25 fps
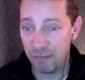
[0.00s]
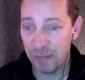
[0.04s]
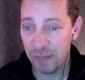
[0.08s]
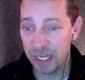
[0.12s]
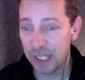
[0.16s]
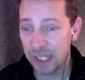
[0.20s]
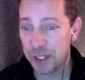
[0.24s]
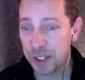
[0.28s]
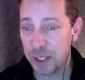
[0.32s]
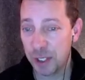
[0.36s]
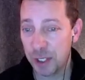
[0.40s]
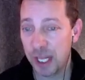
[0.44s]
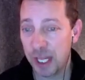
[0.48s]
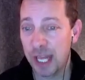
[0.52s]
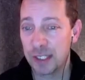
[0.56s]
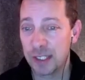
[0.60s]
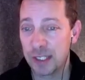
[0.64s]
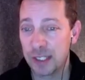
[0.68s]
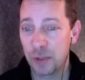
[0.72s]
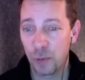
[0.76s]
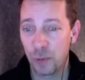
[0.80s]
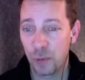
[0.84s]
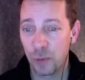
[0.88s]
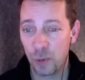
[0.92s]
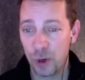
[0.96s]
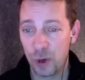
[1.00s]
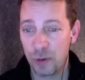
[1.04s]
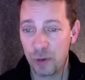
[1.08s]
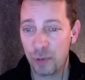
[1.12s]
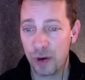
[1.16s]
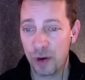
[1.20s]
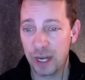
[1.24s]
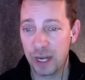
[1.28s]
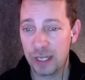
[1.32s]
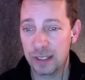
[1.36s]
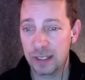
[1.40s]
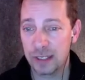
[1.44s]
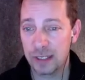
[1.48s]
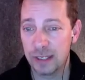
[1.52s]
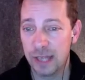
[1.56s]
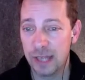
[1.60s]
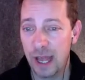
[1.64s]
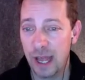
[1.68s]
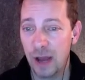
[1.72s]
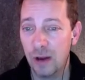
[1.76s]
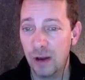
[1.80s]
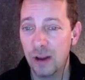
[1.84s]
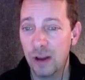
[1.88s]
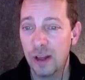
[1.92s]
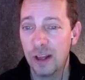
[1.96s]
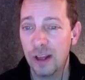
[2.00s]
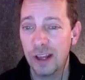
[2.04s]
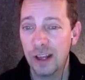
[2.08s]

Minutes or Less with WordPress. Now,